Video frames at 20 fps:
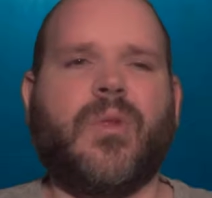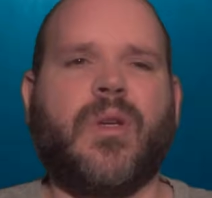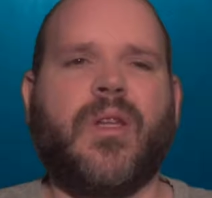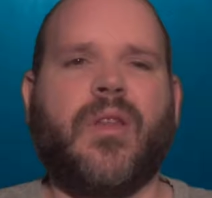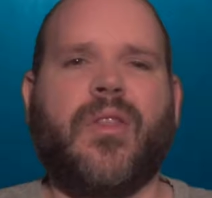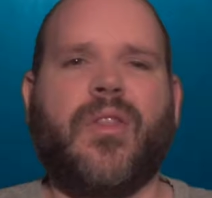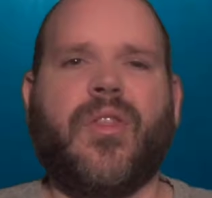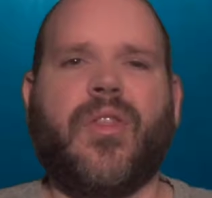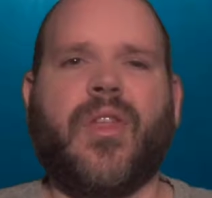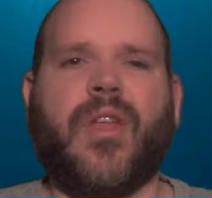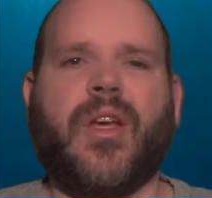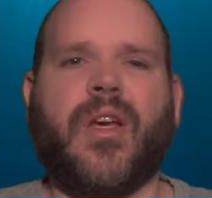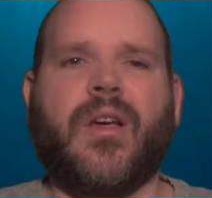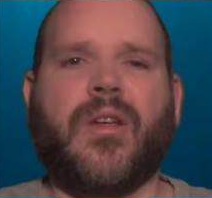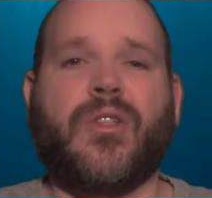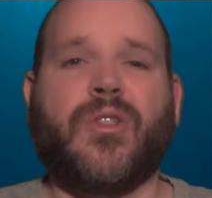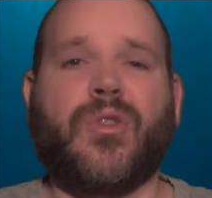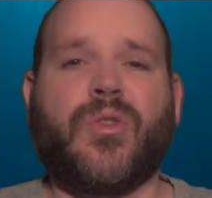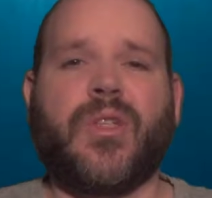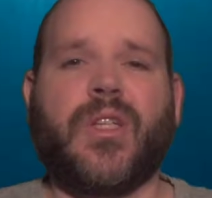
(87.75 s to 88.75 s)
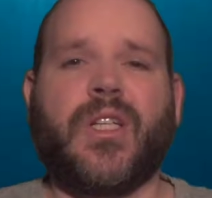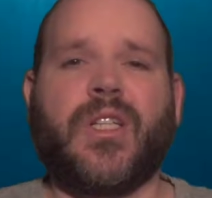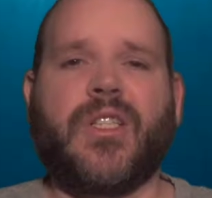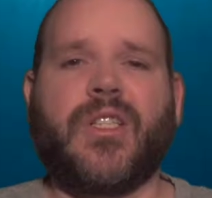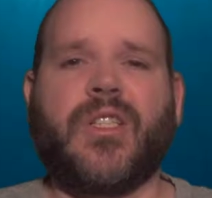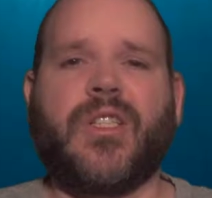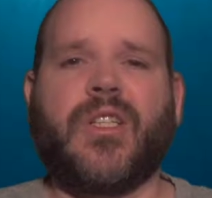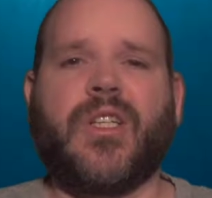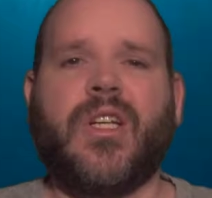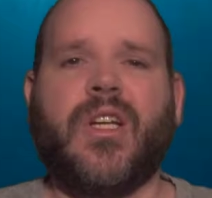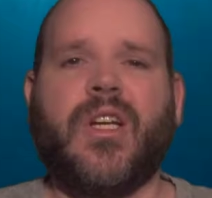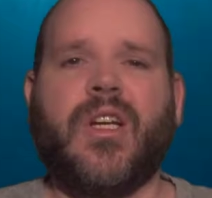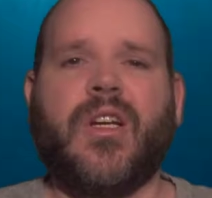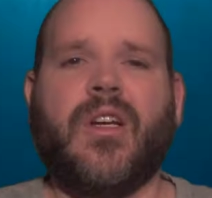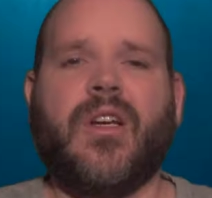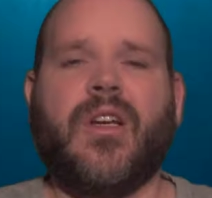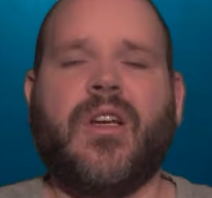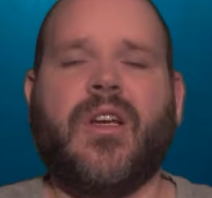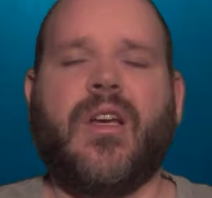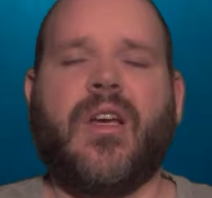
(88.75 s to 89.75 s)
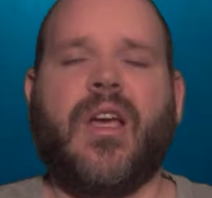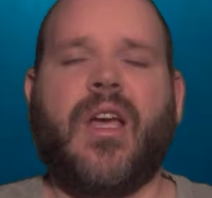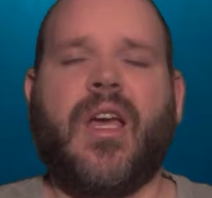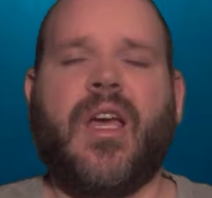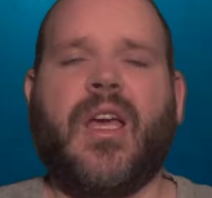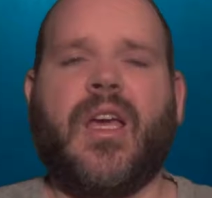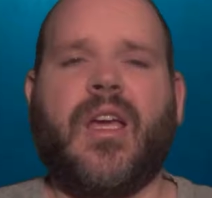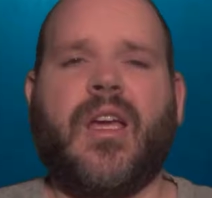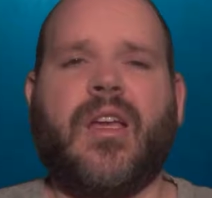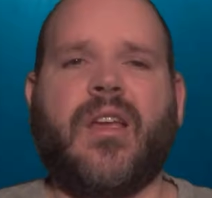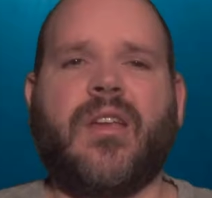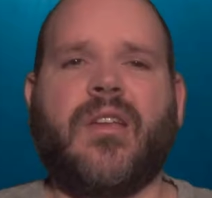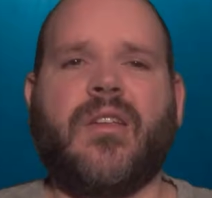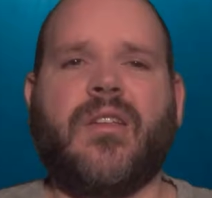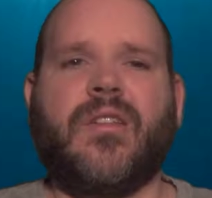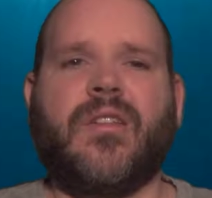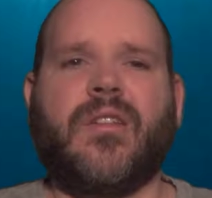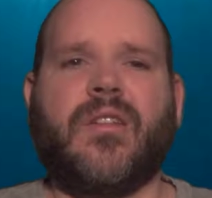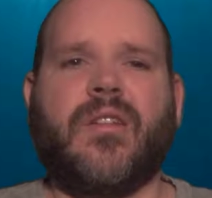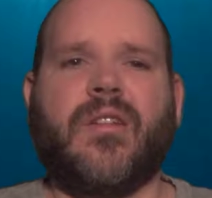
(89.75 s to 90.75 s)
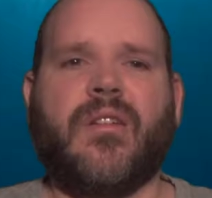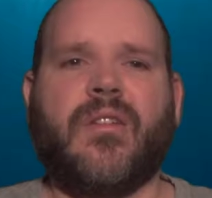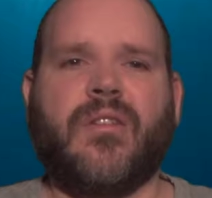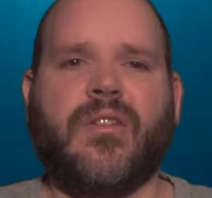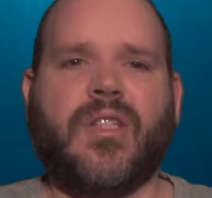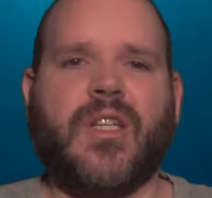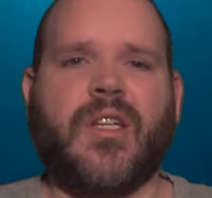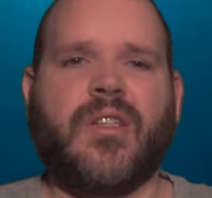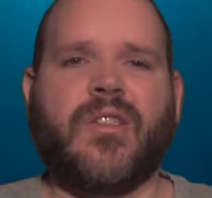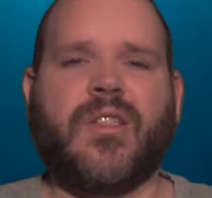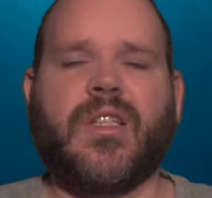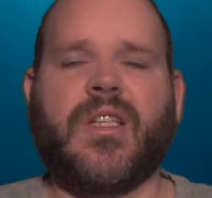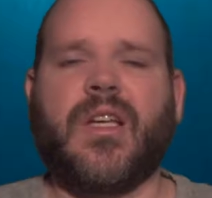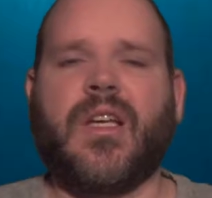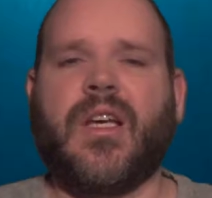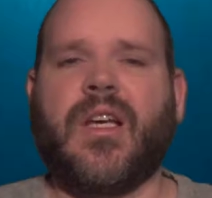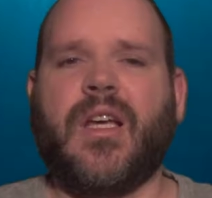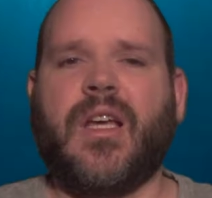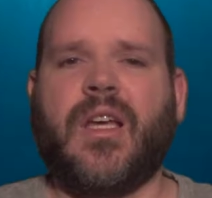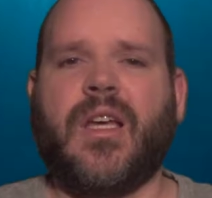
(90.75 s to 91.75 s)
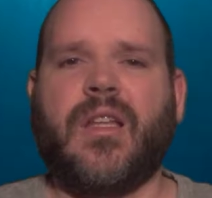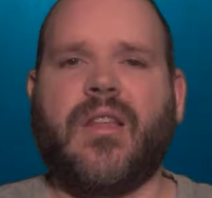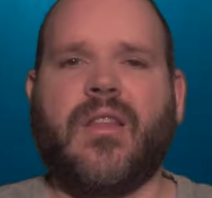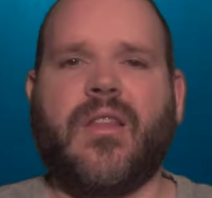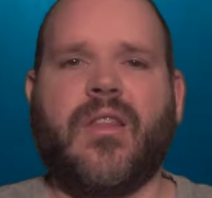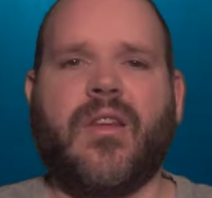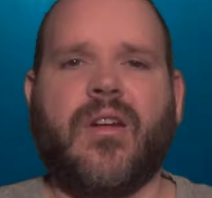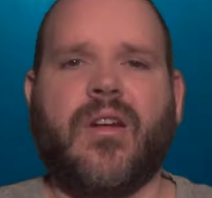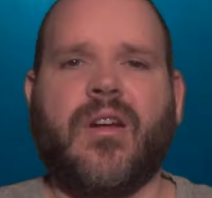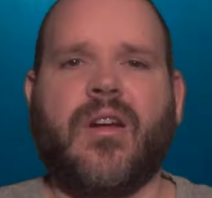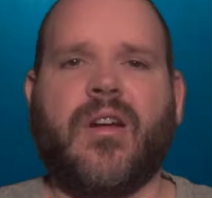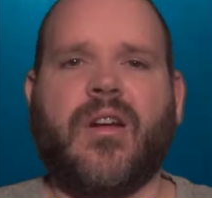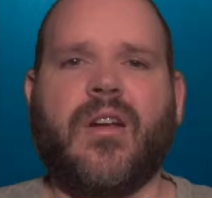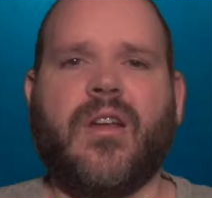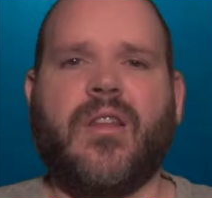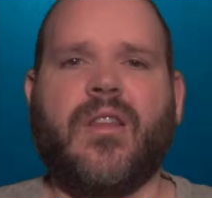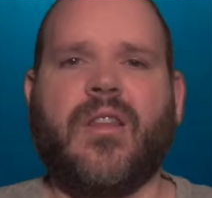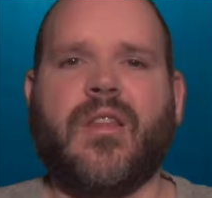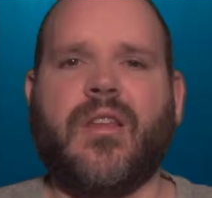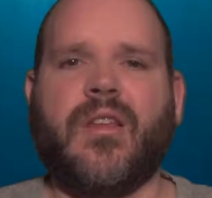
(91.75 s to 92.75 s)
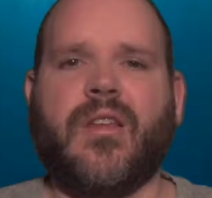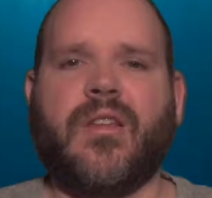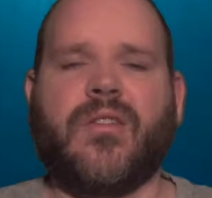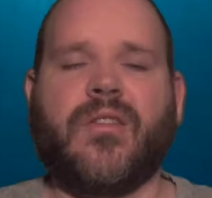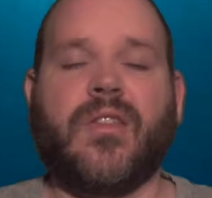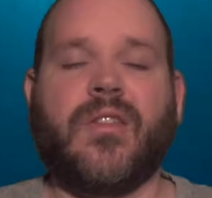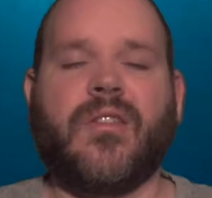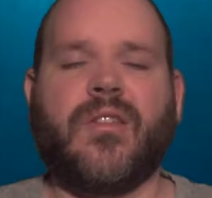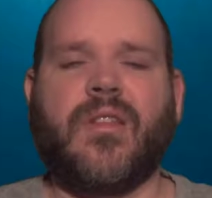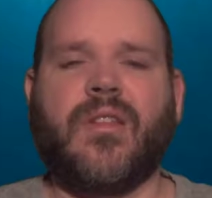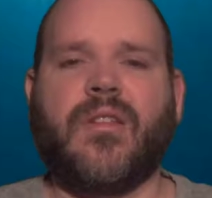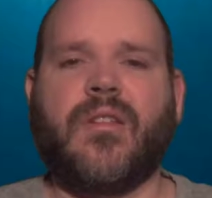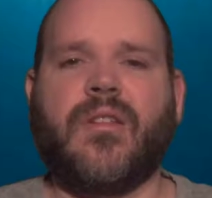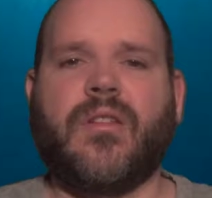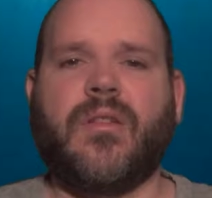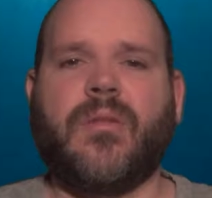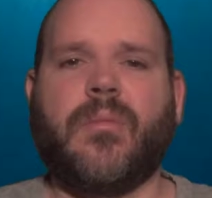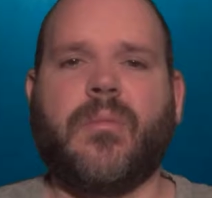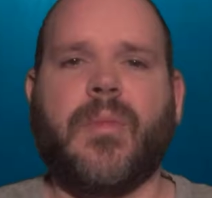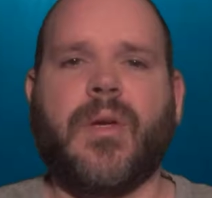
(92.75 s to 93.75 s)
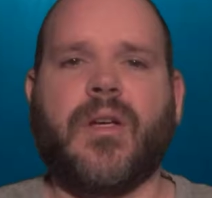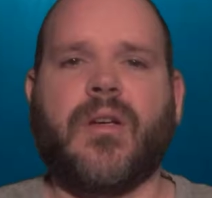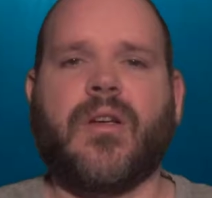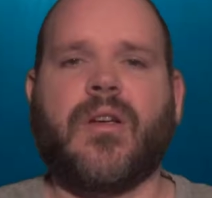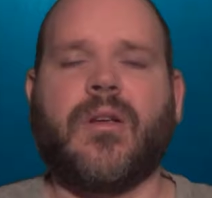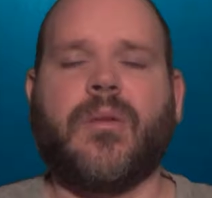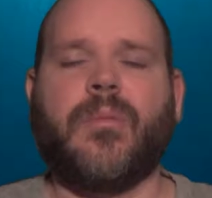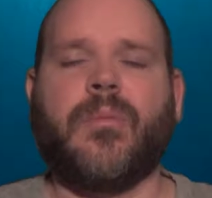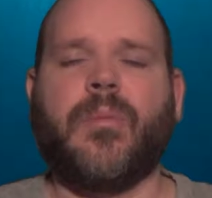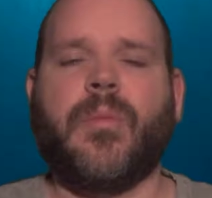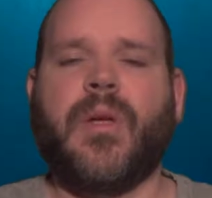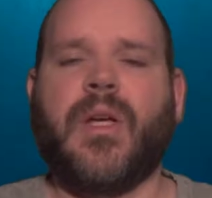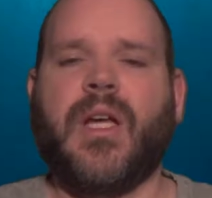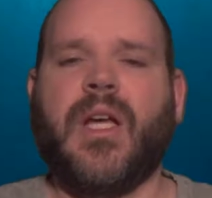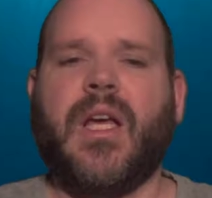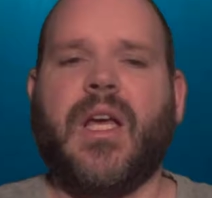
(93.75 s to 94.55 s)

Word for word: with Trish and Jessica and the assistant Malcolm,